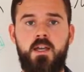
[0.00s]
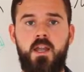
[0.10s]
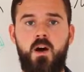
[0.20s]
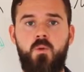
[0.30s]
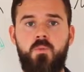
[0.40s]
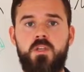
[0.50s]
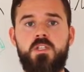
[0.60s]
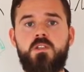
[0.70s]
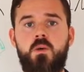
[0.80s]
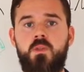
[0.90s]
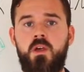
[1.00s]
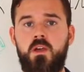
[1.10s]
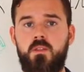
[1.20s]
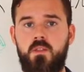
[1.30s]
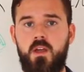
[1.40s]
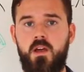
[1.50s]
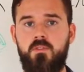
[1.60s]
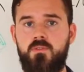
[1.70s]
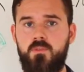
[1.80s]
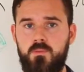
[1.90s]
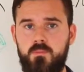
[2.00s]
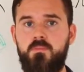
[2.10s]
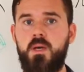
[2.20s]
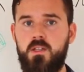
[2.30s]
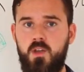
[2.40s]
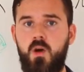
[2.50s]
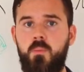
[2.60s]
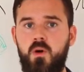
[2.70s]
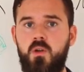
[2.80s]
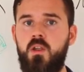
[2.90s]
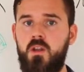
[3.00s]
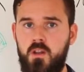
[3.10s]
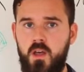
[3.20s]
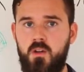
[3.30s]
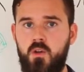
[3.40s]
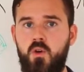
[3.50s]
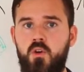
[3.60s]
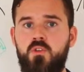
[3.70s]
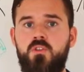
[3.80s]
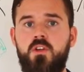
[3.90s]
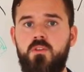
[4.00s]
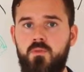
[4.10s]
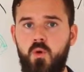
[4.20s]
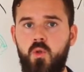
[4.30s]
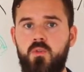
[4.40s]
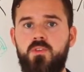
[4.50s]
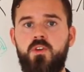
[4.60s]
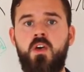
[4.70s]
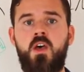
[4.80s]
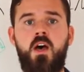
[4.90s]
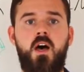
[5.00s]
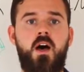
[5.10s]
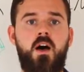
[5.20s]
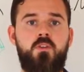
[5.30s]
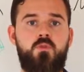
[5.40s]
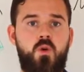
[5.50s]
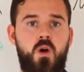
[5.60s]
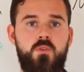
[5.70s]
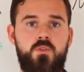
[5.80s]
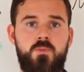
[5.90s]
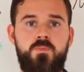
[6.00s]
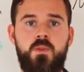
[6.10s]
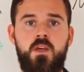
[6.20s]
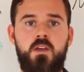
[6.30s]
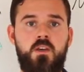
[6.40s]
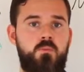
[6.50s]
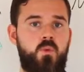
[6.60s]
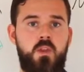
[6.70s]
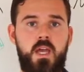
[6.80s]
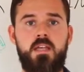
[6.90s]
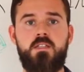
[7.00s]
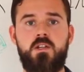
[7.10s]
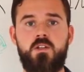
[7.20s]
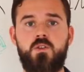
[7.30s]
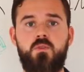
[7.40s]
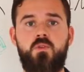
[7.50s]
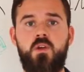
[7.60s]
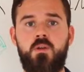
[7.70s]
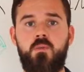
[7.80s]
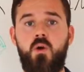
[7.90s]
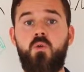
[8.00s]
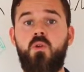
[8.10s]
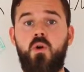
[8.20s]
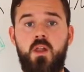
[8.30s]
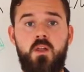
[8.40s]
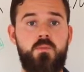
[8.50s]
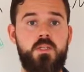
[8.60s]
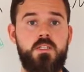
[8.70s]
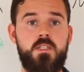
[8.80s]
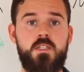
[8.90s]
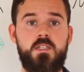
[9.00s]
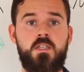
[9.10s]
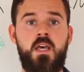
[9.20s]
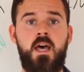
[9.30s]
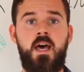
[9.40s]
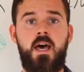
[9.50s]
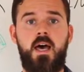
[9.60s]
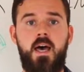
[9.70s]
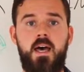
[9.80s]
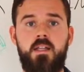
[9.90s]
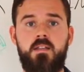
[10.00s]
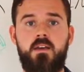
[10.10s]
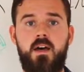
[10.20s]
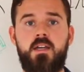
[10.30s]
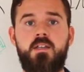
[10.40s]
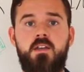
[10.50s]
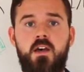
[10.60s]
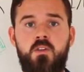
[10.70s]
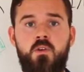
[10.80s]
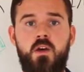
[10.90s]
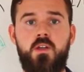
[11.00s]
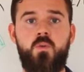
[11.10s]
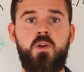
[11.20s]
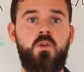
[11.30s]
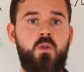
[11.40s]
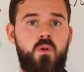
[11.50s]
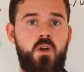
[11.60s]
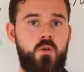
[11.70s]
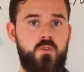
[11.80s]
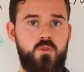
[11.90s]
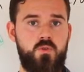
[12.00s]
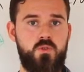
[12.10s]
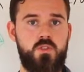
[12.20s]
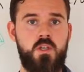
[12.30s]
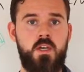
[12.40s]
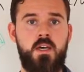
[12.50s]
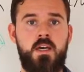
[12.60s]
Now, this is something that I've picked up on and learned and evolved throughout more than 8 years of running my own online businesses. And I can tell you that when you learn how to use